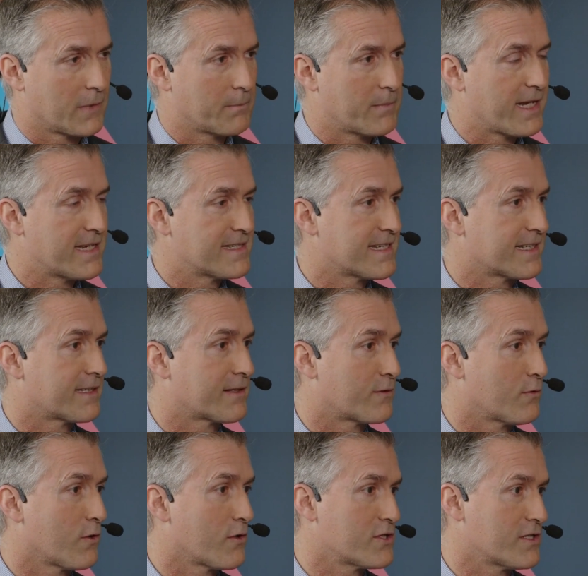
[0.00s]
basic
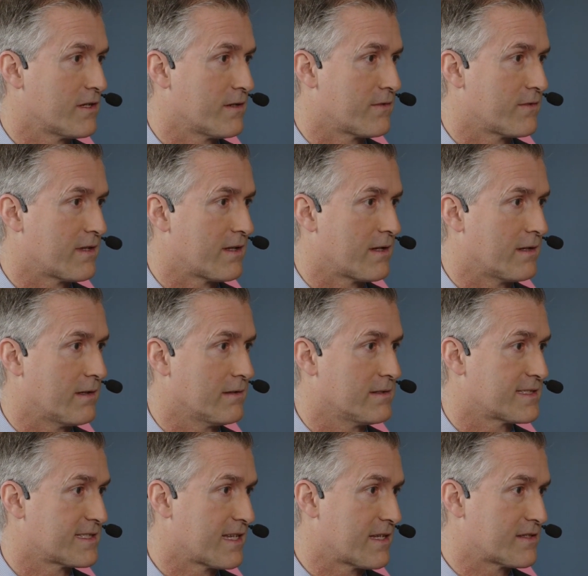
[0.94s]
technology than
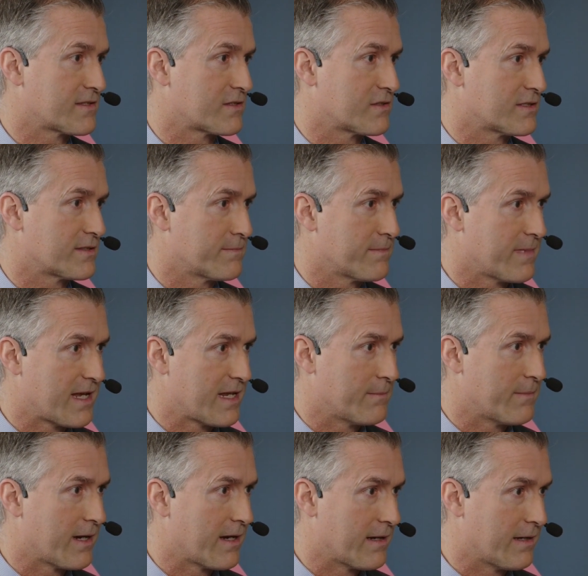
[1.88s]
sensors
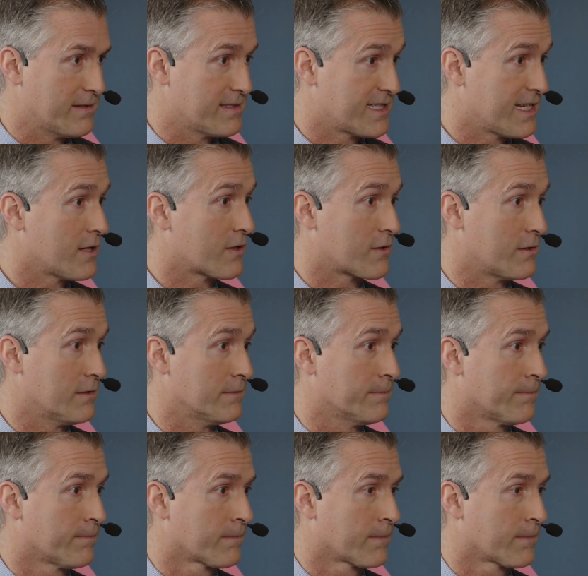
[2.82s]
made by silicon.